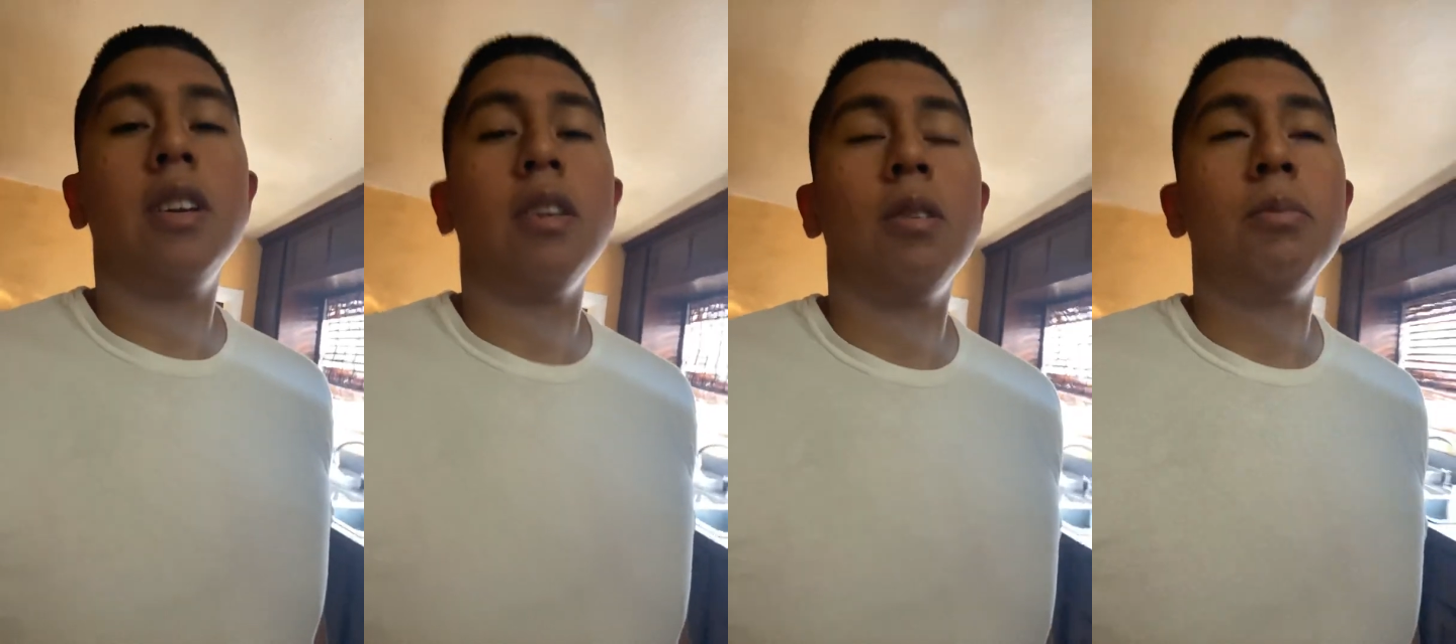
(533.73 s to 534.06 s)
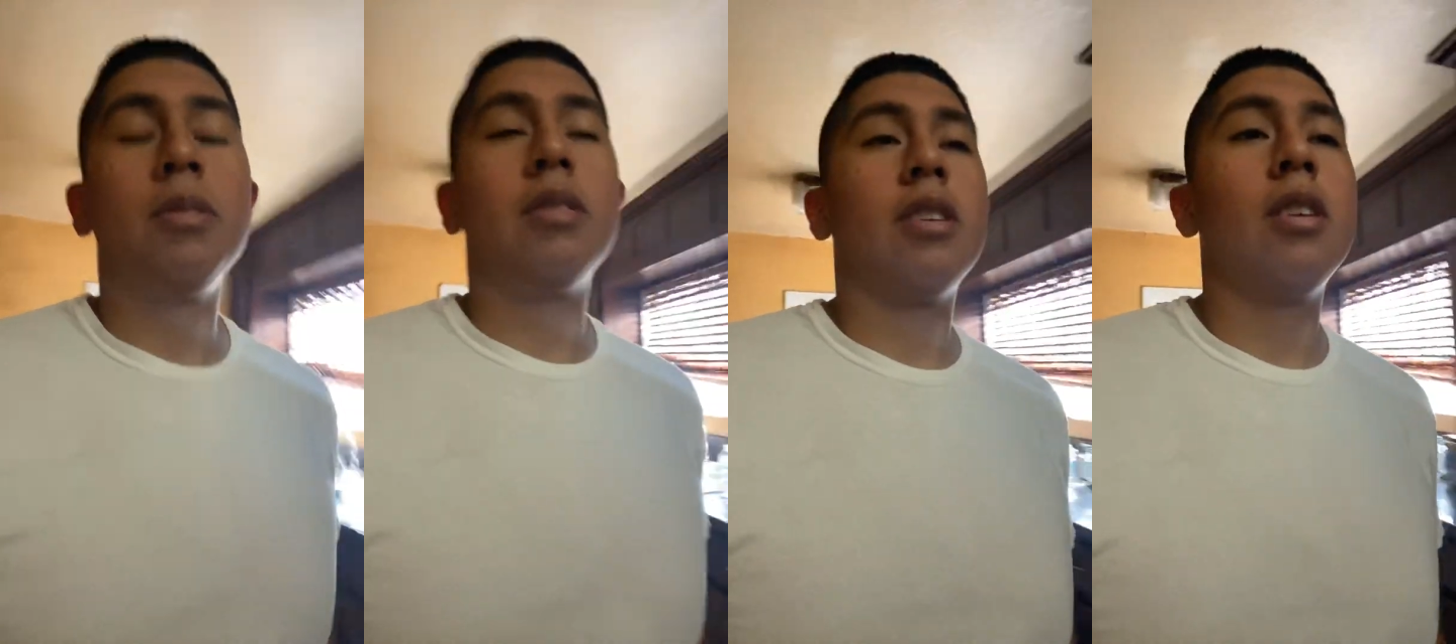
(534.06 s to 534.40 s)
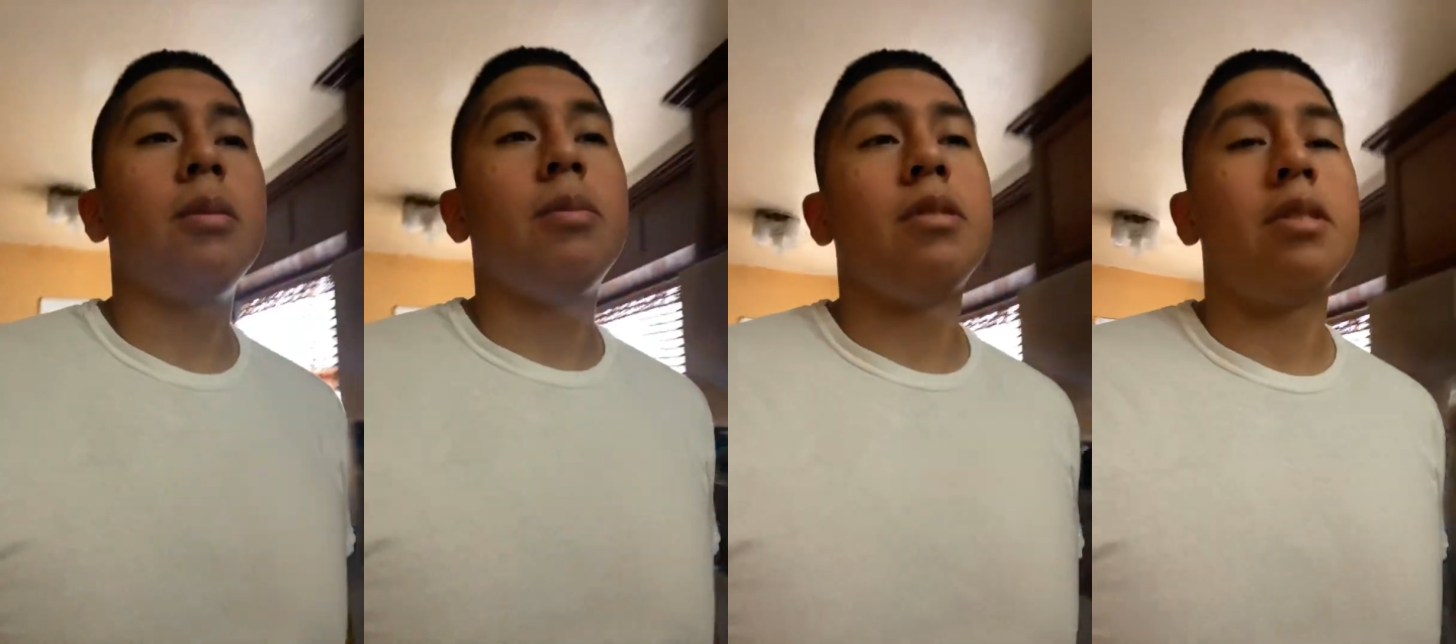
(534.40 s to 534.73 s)
I hope this
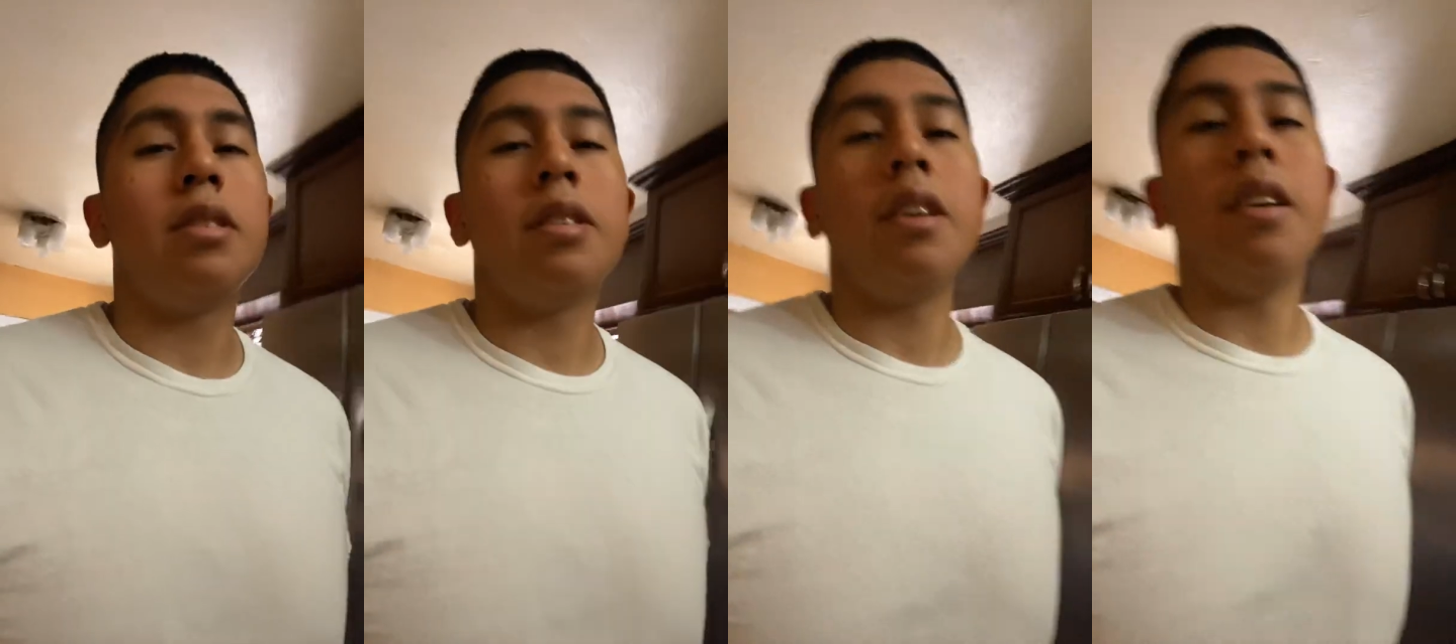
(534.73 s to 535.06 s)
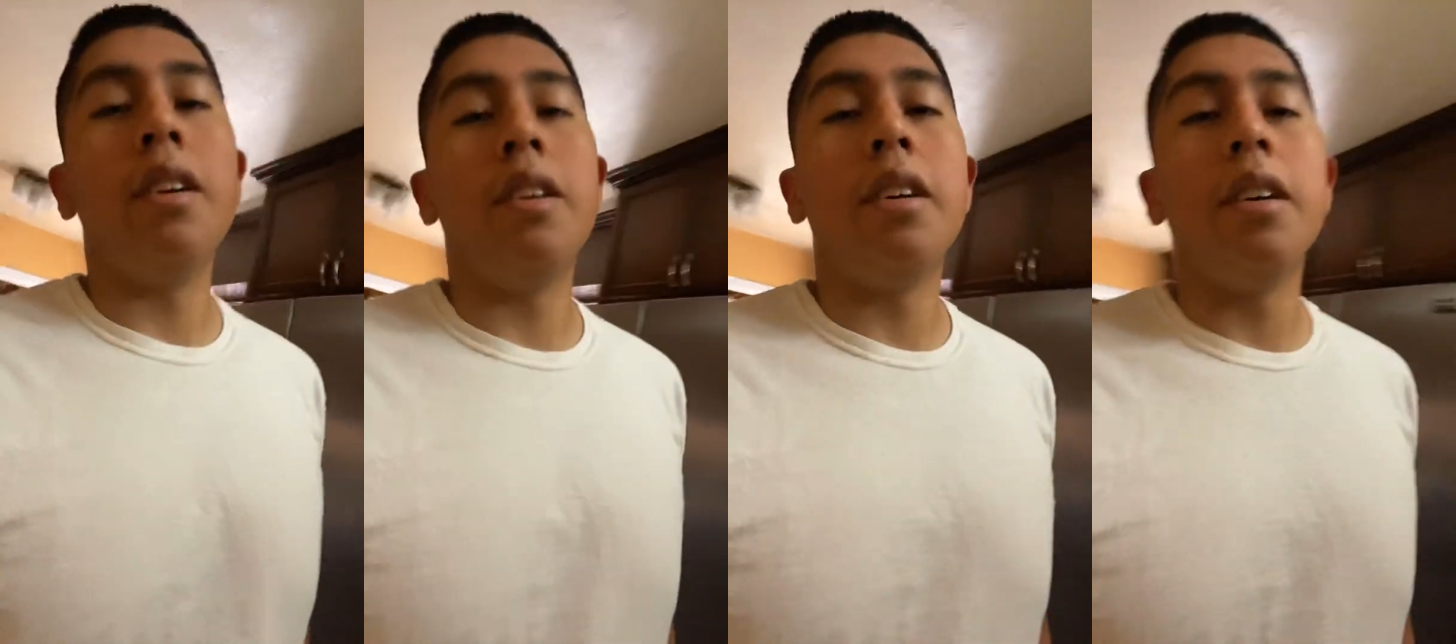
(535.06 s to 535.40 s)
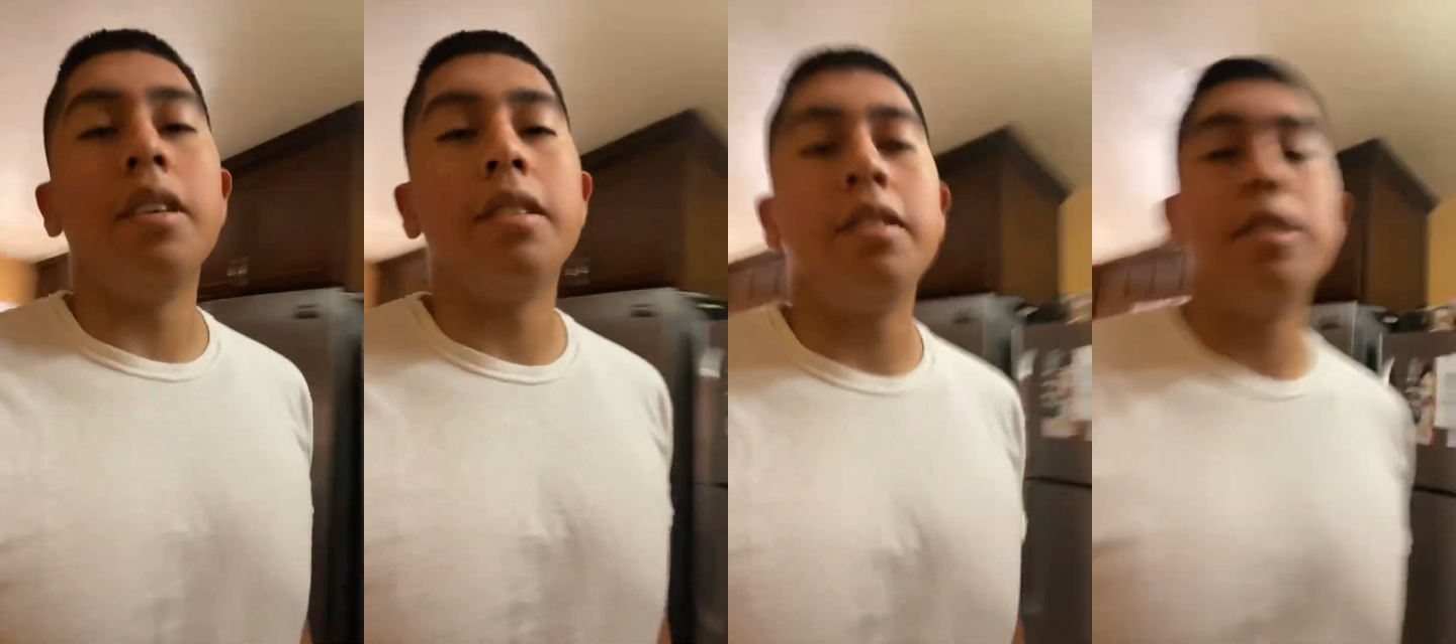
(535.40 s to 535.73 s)
helps,
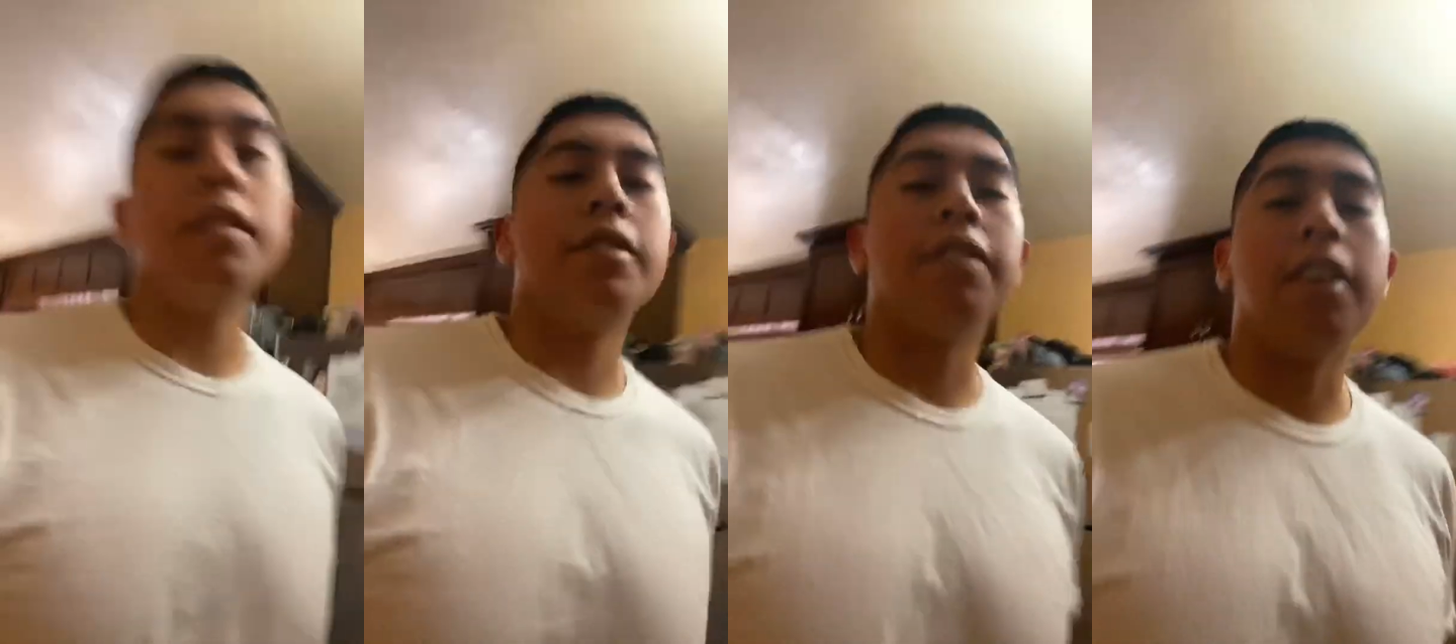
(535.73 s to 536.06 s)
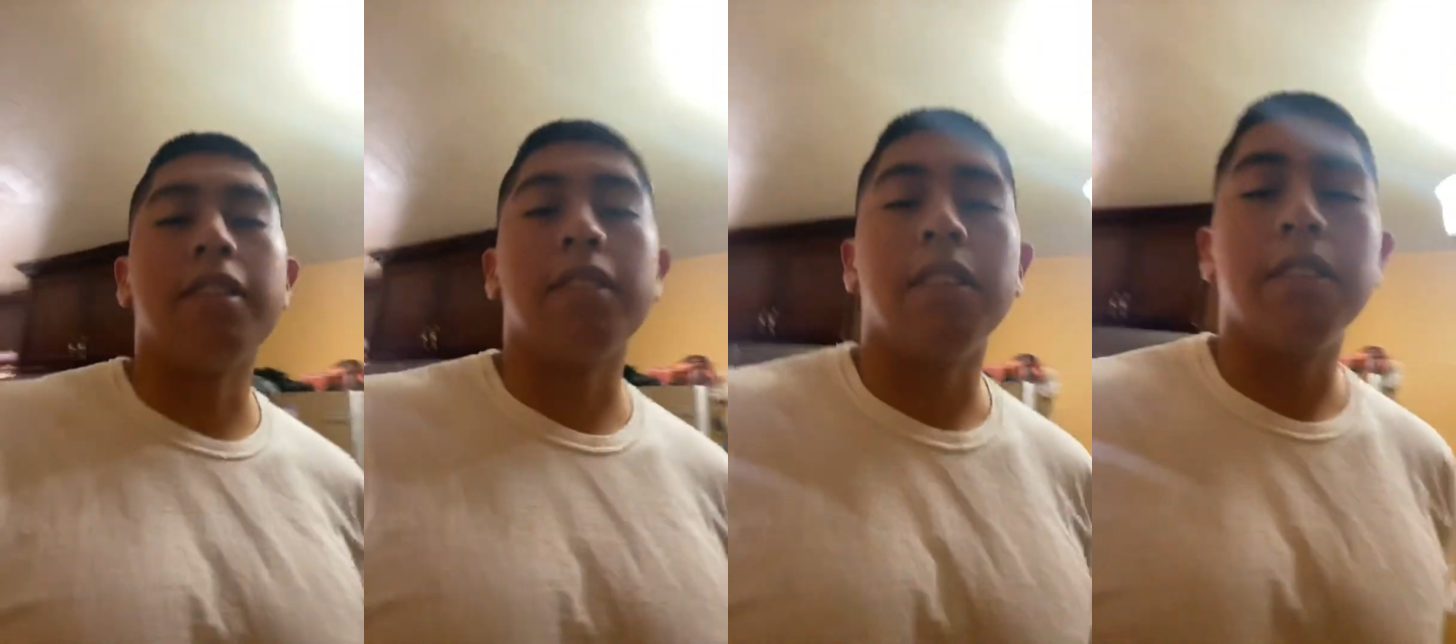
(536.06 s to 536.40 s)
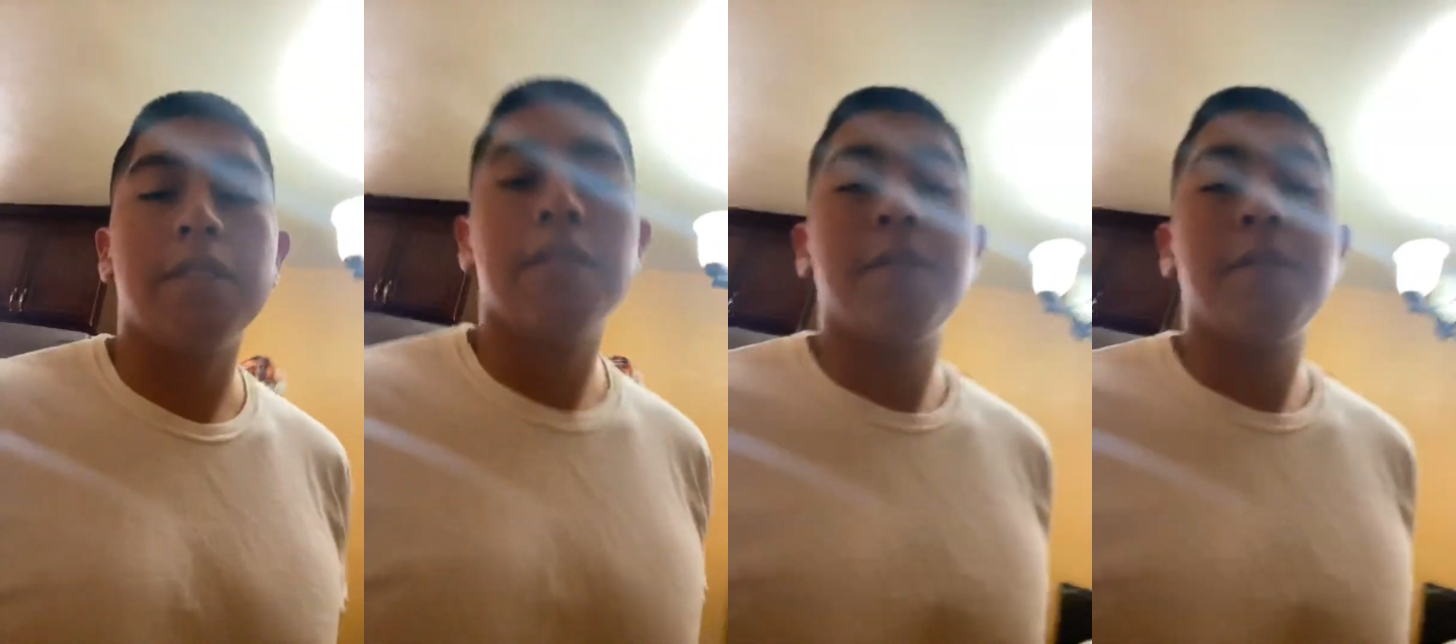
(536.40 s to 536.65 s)
and this is a Fast Life.